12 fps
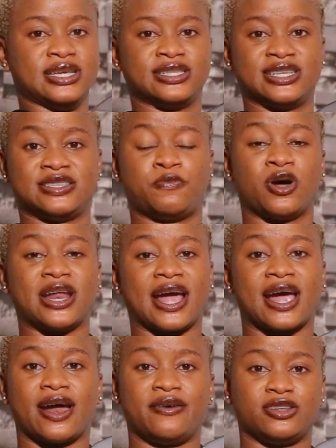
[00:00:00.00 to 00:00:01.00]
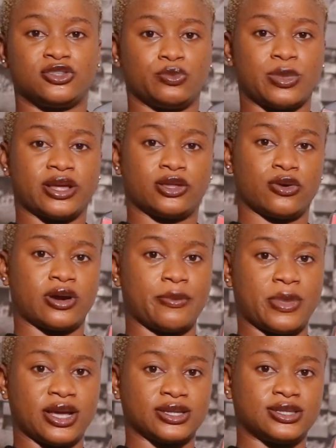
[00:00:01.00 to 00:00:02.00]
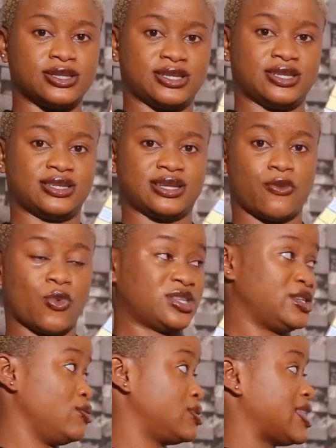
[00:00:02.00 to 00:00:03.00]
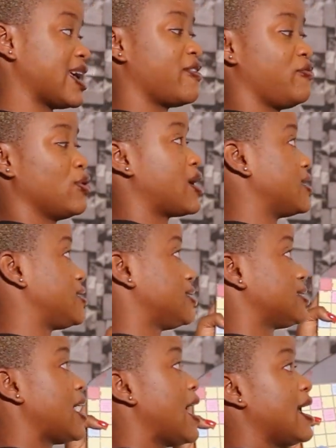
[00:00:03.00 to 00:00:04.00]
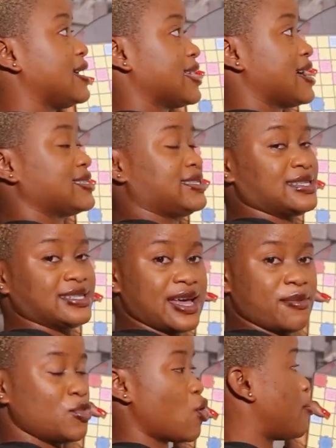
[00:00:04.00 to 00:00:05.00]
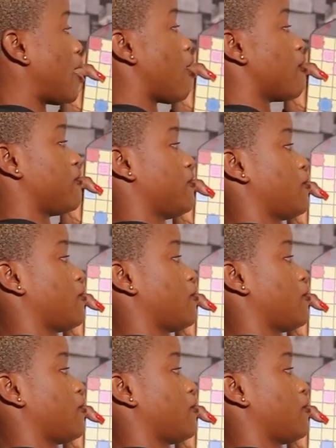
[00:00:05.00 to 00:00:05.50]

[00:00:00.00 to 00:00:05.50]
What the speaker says: is. This board I carry to my tournaments. This is what it looks like. If you look at it, it has the same number of